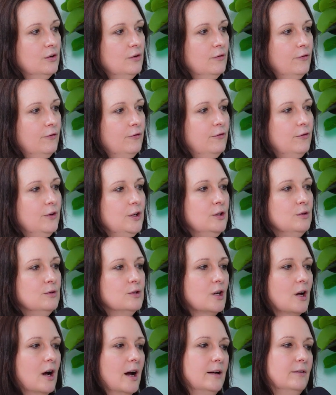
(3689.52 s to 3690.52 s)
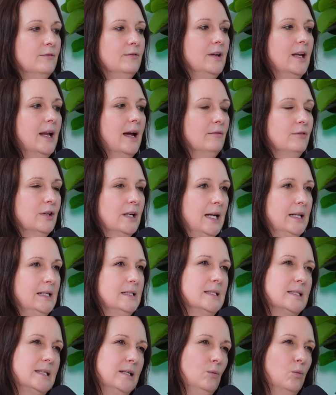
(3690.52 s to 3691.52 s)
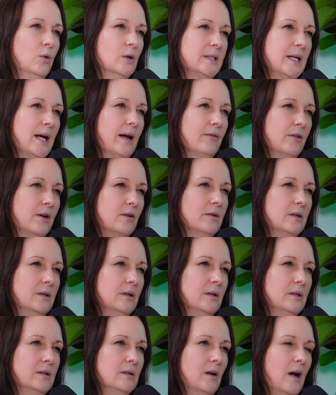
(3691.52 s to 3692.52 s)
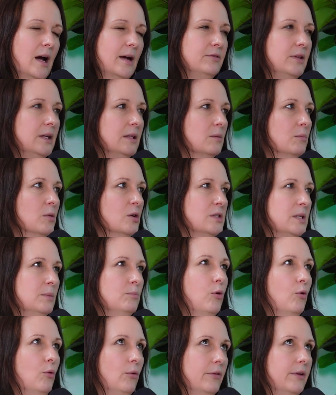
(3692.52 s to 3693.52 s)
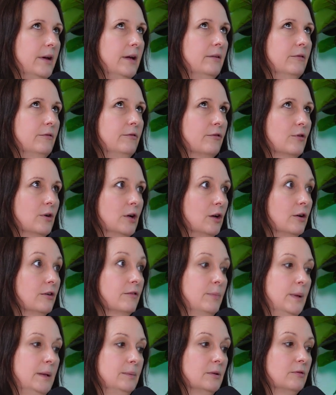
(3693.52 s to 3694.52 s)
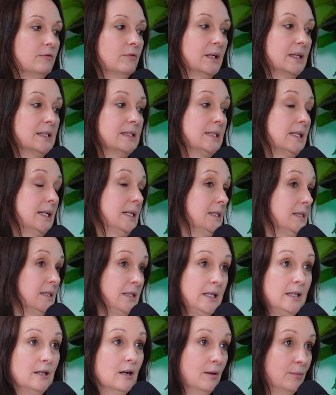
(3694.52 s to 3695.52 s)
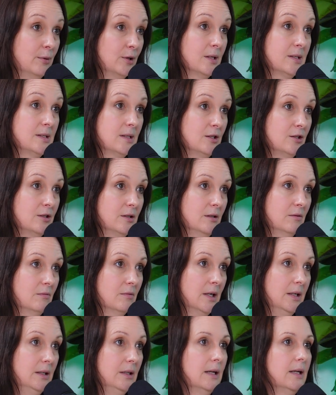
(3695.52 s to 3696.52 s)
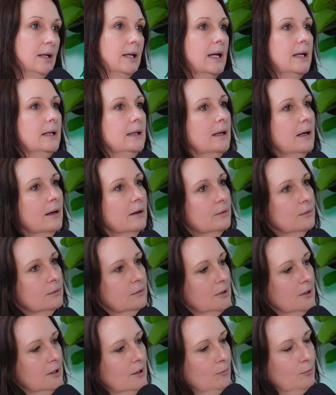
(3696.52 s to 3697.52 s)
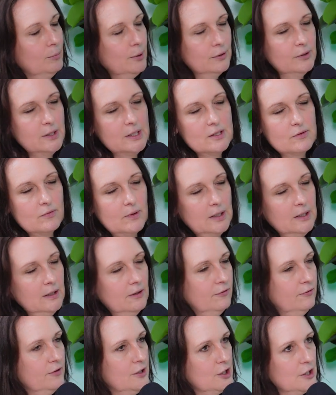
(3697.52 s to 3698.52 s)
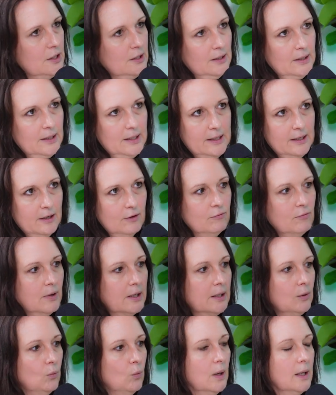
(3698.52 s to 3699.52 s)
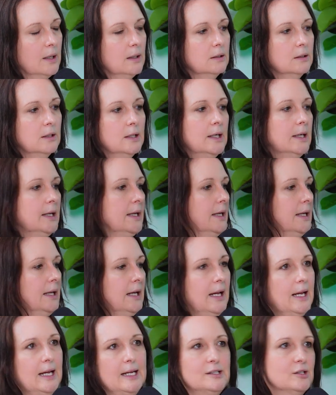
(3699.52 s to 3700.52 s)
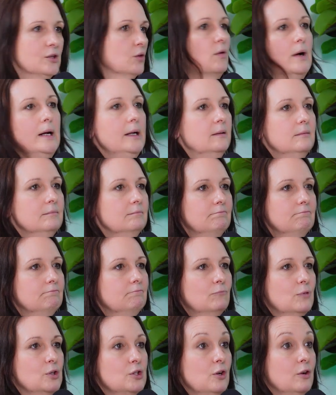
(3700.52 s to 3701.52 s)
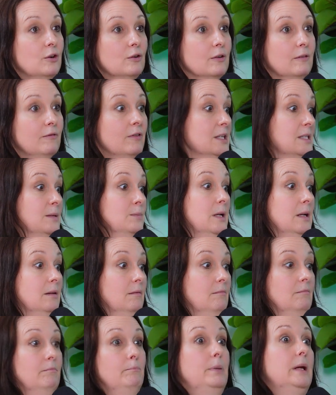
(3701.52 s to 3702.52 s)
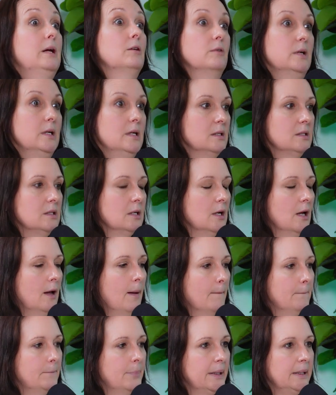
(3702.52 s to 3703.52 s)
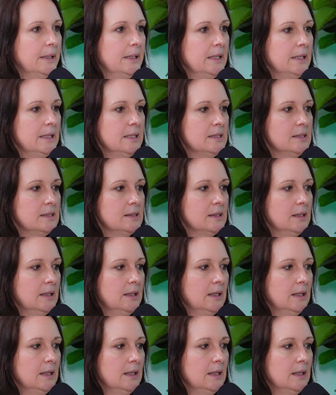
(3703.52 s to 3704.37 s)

for you to kind of navigate and see what's out there. And I think the most important thing for a lot of people in real estate is decarbonization, right? And getting our buildings running efficiently and running well. It's a great return on investment, period. But it is